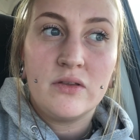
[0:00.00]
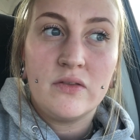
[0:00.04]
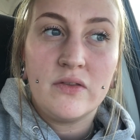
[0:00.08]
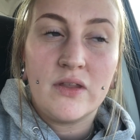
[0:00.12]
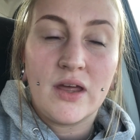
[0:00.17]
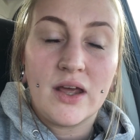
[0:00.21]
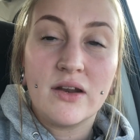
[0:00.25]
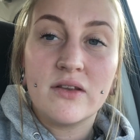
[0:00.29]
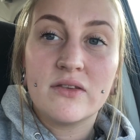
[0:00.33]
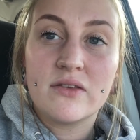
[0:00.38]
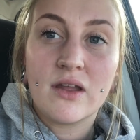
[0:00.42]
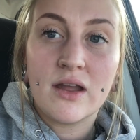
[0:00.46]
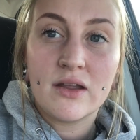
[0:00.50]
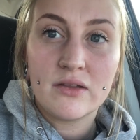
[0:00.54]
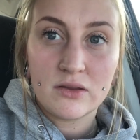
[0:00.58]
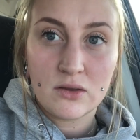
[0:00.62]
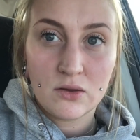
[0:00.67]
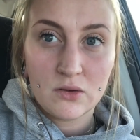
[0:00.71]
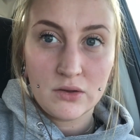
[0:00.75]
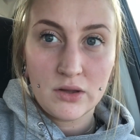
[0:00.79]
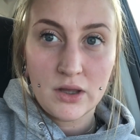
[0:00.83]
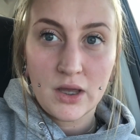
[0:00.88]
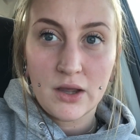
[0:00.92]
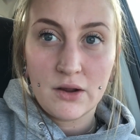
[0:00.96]
that is not
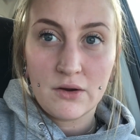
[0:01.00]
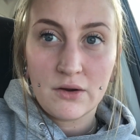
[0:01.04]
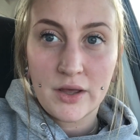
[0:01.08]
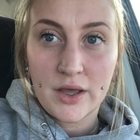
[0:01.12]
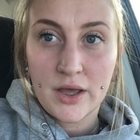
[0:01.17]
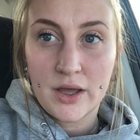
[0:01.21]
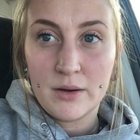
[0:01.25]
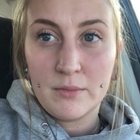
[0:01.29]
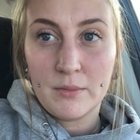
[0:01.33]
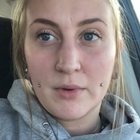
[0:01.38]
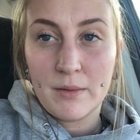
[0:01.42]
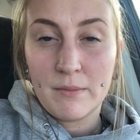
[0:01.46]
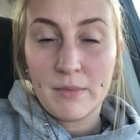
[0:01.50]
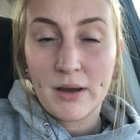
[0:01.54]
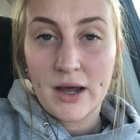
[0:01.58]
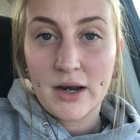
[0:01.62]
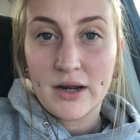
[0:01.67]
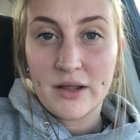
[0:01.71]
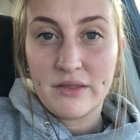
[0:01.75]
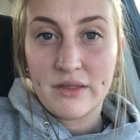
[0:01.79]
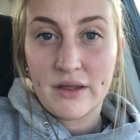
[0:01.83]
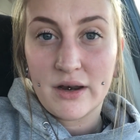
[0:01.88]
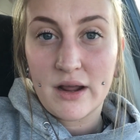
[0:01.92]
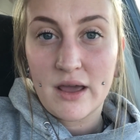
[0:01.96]
the only area in my
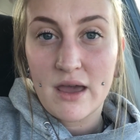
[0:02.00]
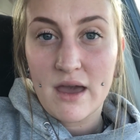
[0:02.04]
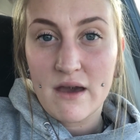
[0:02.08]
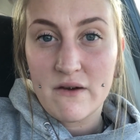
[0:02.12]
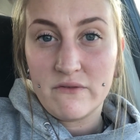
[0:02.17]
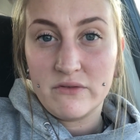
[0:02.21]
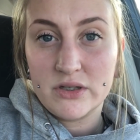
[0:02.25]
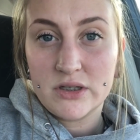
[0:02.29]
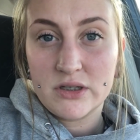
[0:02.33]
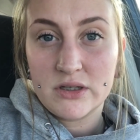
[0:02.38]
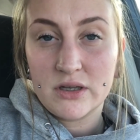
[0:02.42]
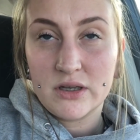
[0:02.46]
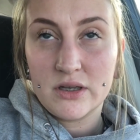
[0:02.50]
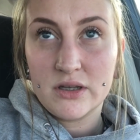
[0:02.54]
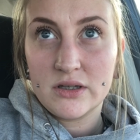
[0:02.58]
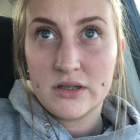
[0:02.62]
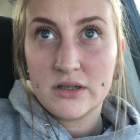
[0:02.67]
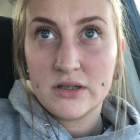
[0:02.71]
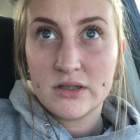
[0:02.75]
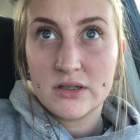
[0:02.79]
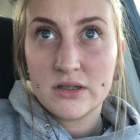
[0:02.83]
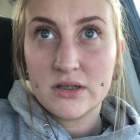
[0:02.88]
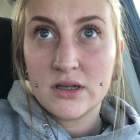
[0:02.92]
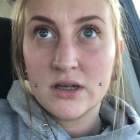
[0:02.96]
body that I have a
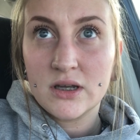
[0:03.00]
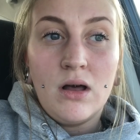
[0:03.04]
cyst.